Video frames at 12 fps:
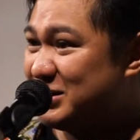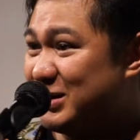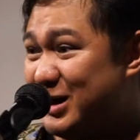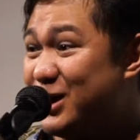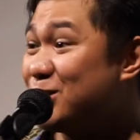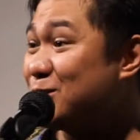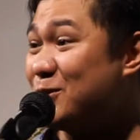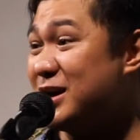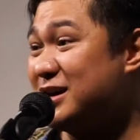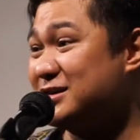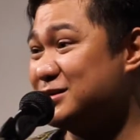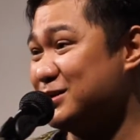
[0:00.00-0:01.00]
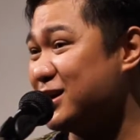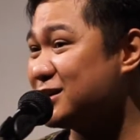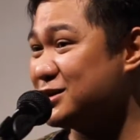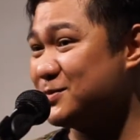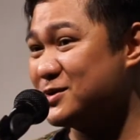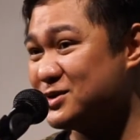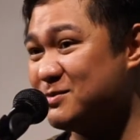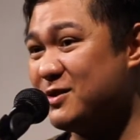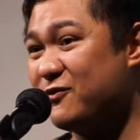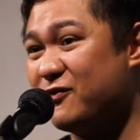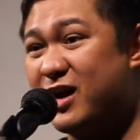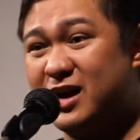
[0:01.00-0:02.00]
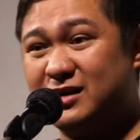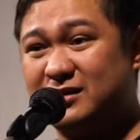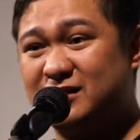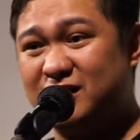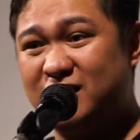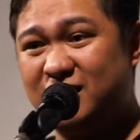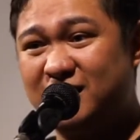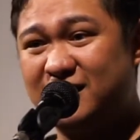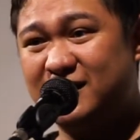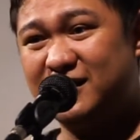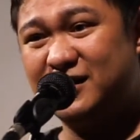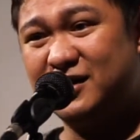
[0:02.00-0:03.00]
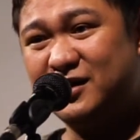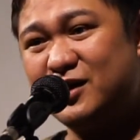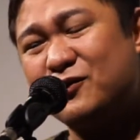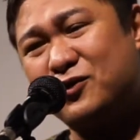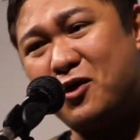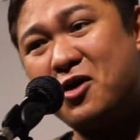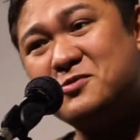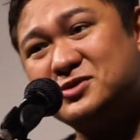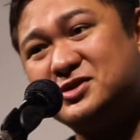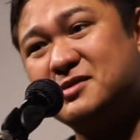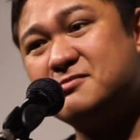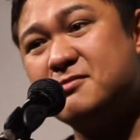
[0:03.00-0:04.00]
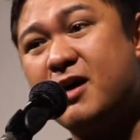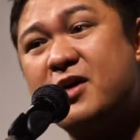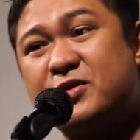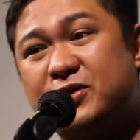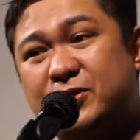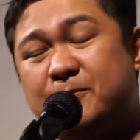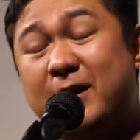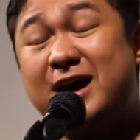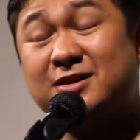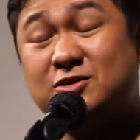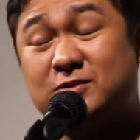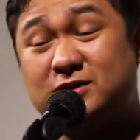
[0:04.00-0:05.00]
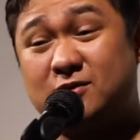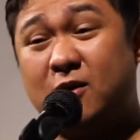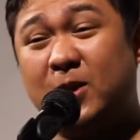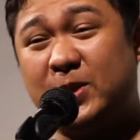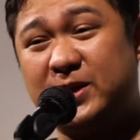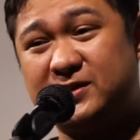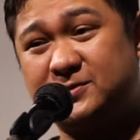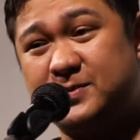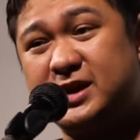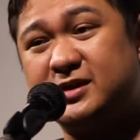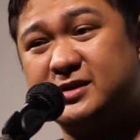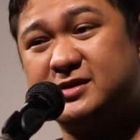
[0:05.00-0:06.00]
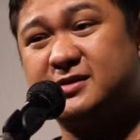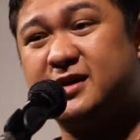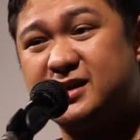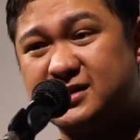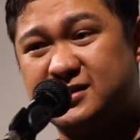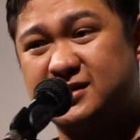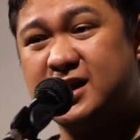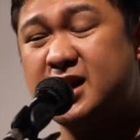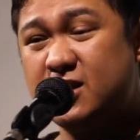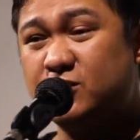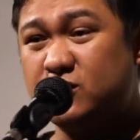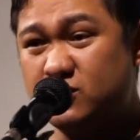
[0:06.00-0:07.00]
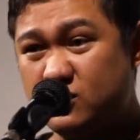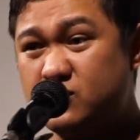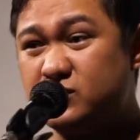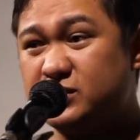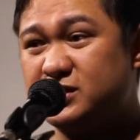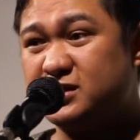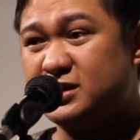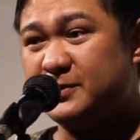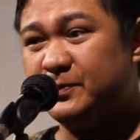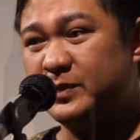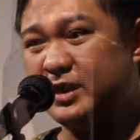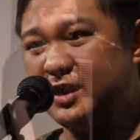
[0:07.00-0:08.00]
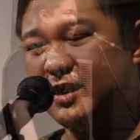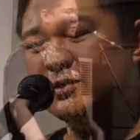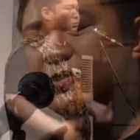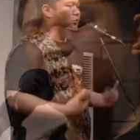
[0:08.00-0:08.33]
earthquakes, they're not supposed to be fun. For almost a month, Baguio was all that is being discussed in the news. That